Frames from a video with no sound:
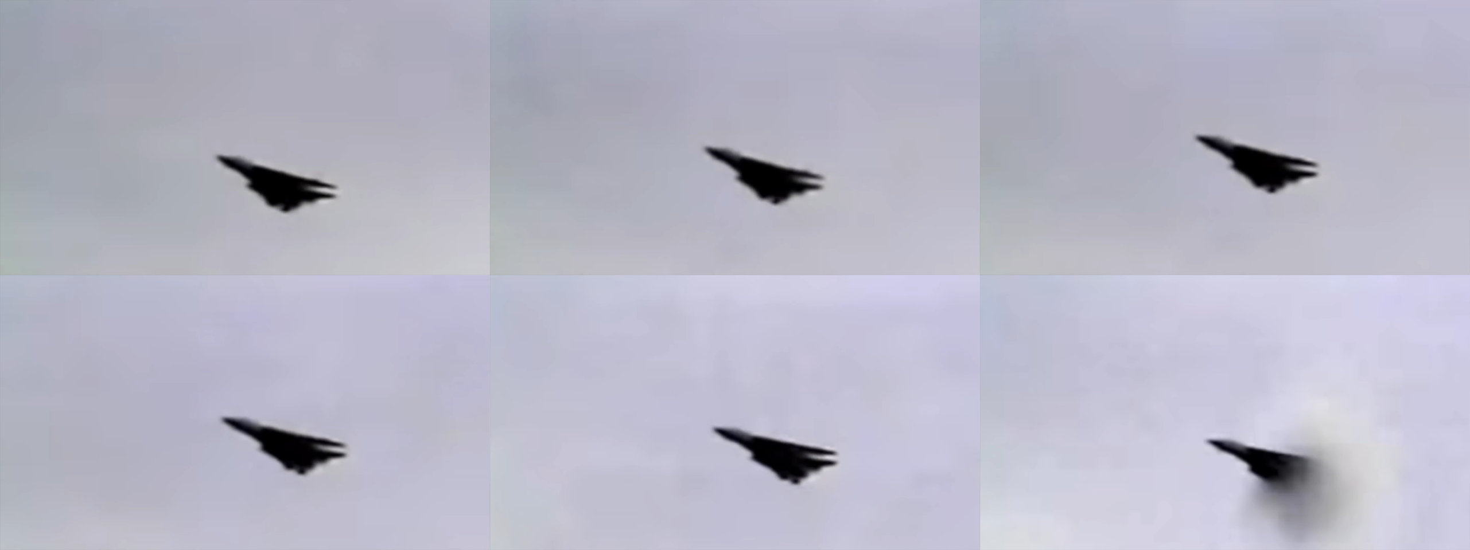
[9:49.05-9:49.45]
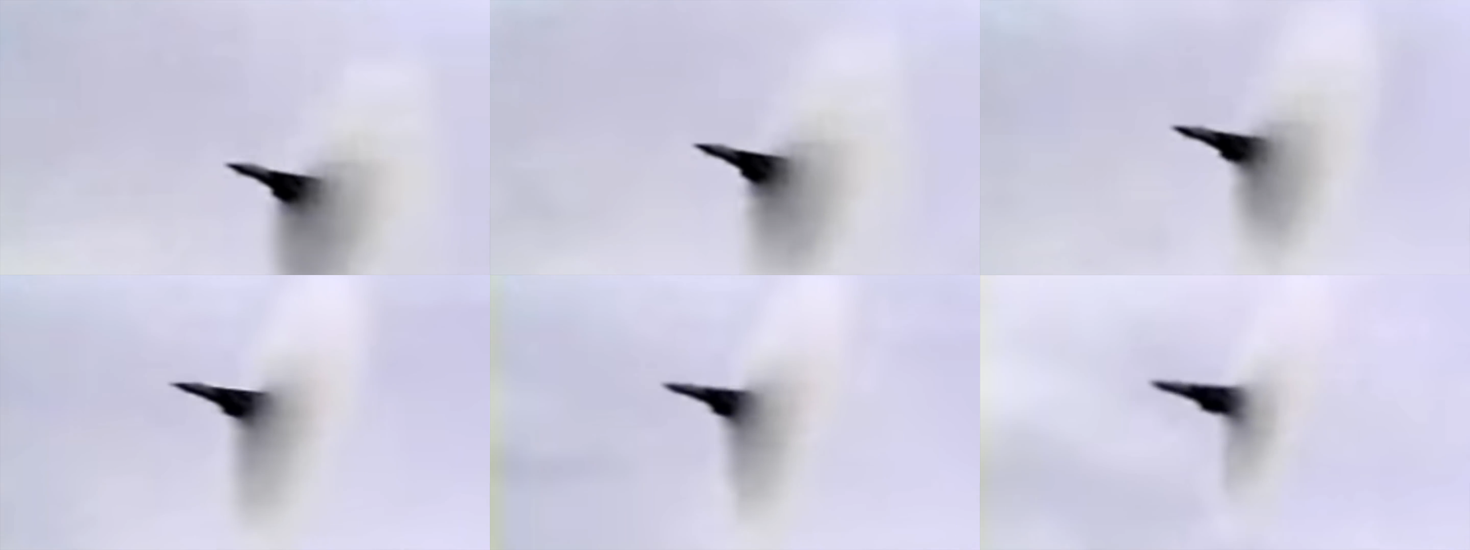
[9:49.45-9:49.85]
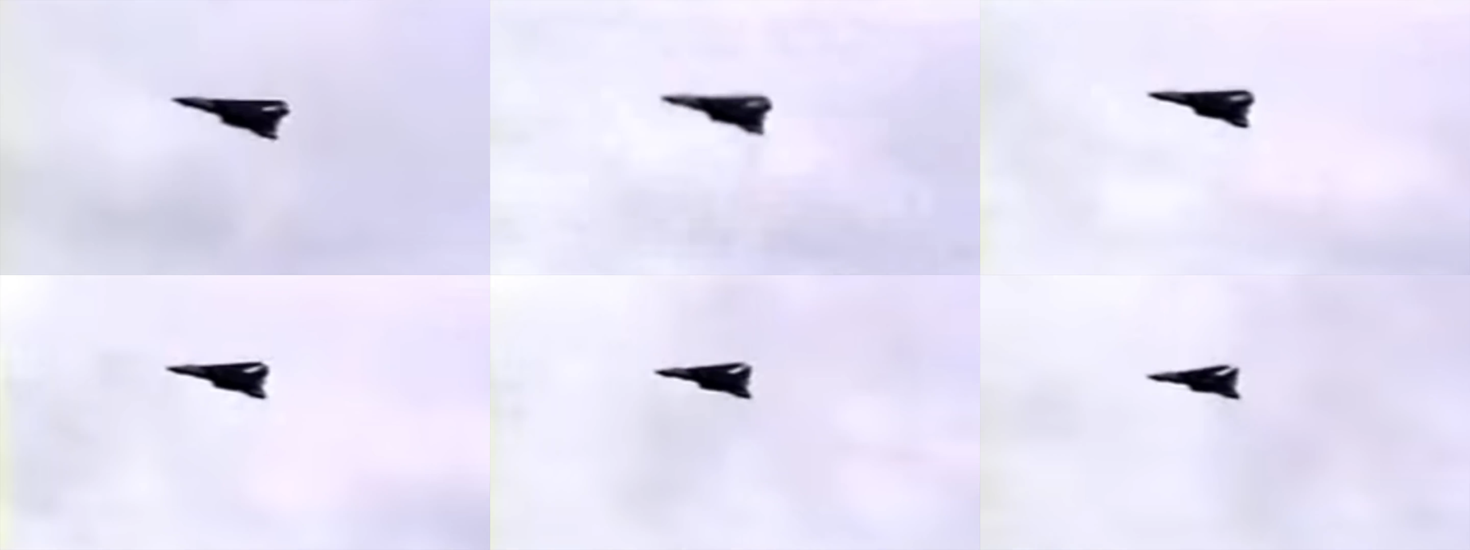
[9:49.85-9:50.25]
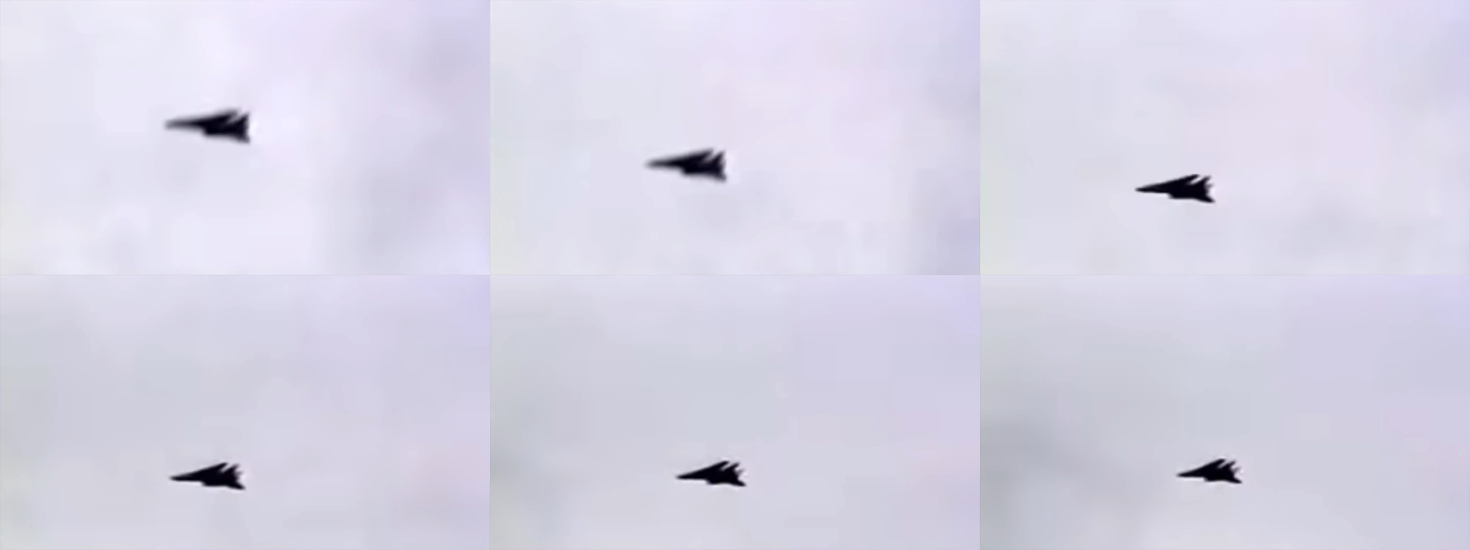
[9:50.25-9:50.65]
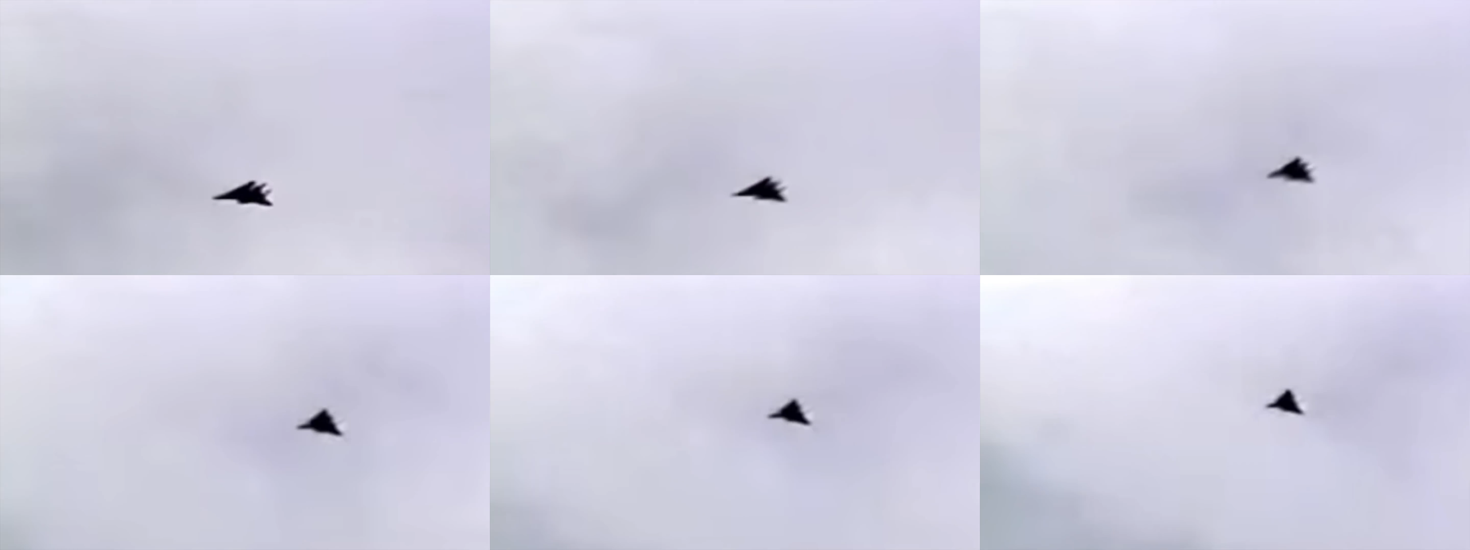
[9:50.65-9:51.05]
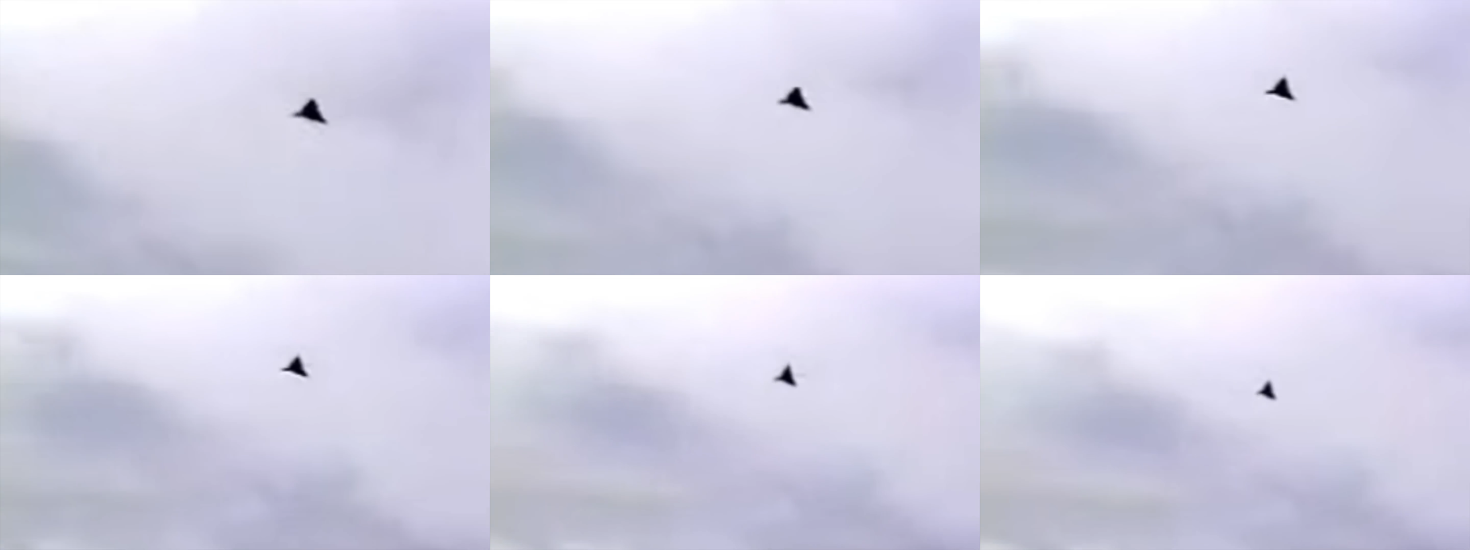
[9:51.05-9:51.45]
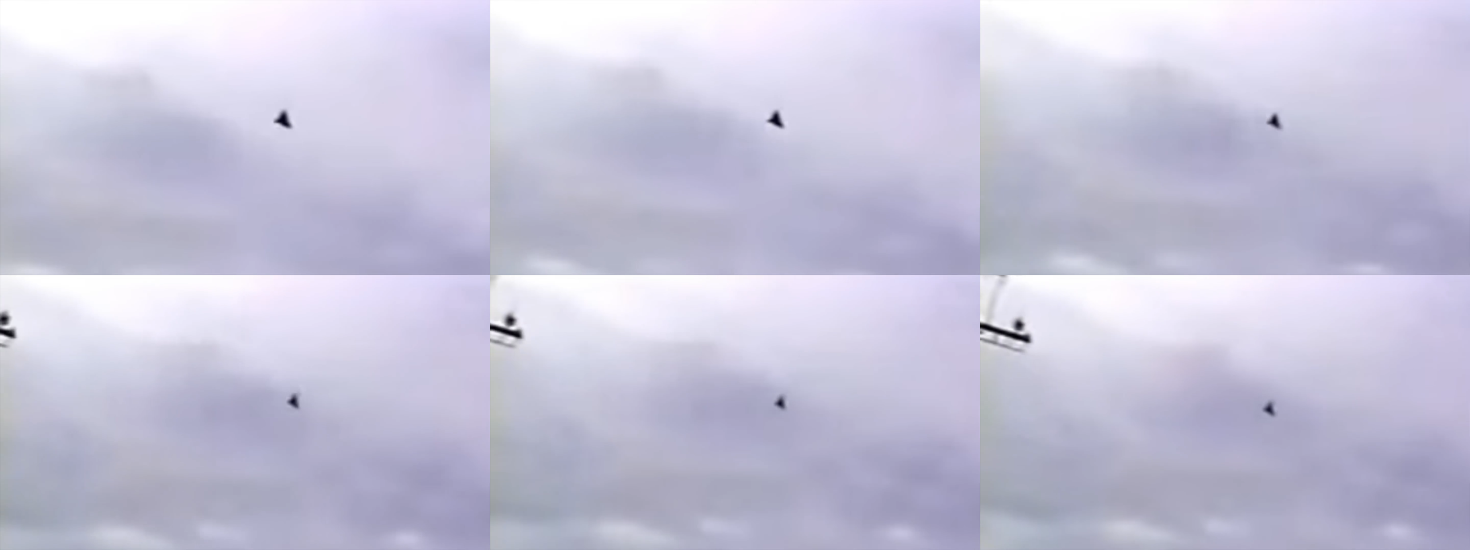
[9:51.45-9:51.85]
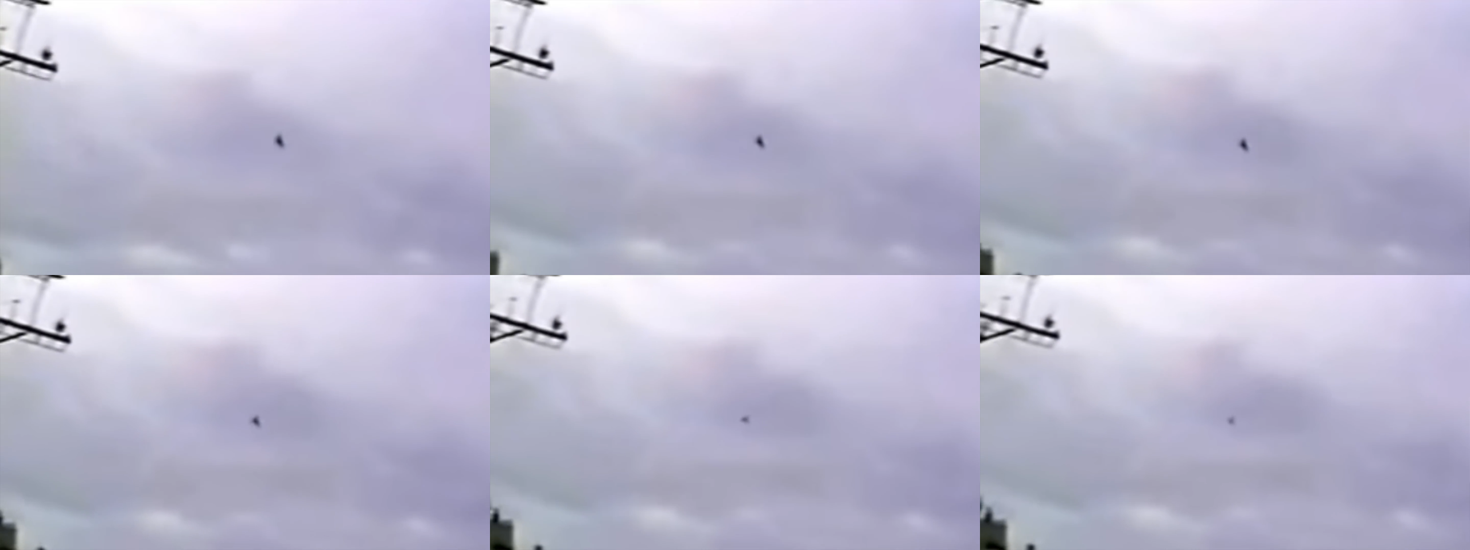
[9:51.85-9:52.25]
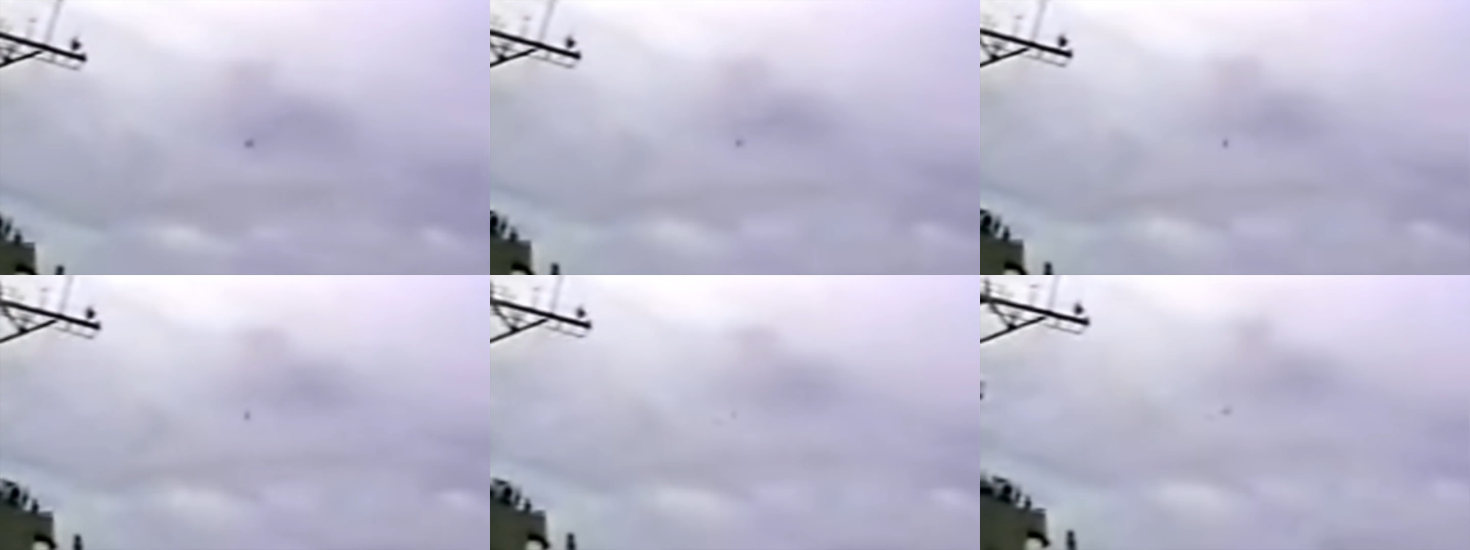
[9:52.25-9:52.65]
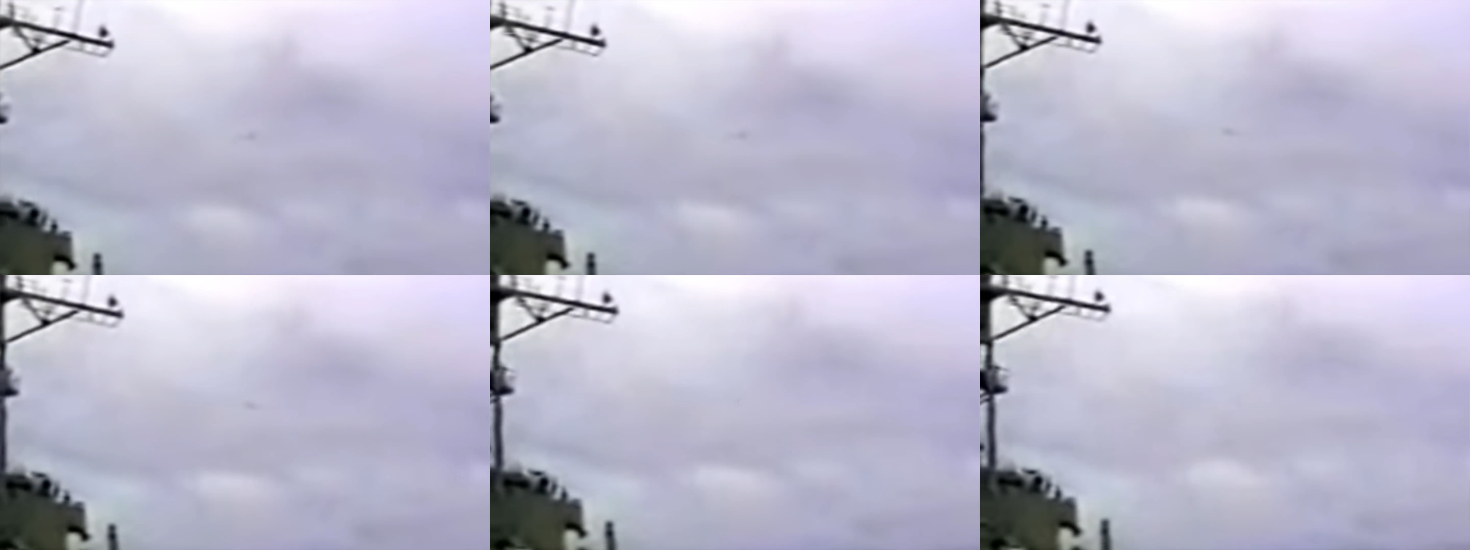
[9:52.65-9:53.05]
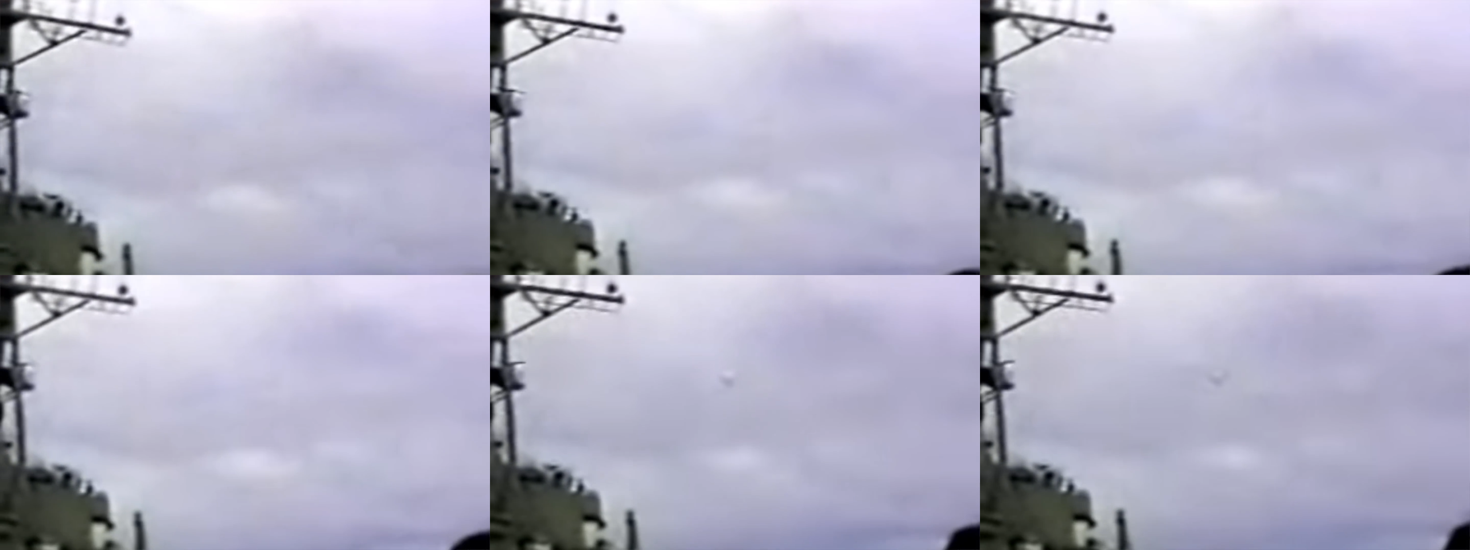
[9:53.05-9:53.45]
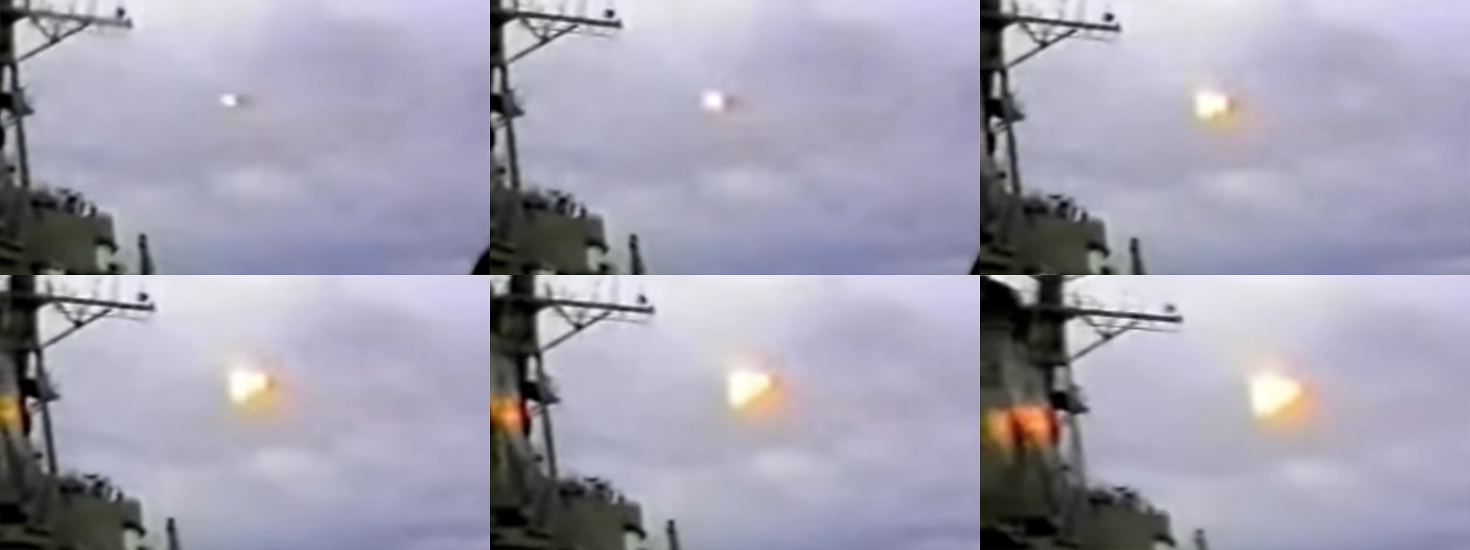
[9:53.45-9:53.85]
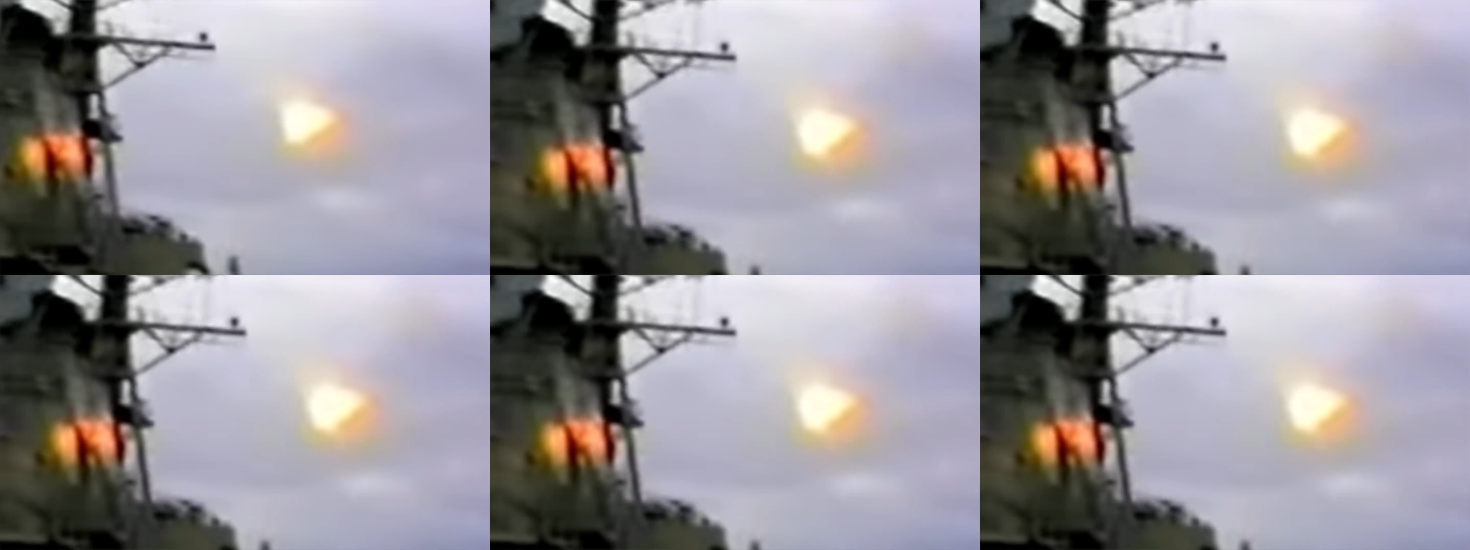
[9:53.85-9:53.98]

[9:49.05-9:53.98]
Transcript: Nobody's mouth can be seen.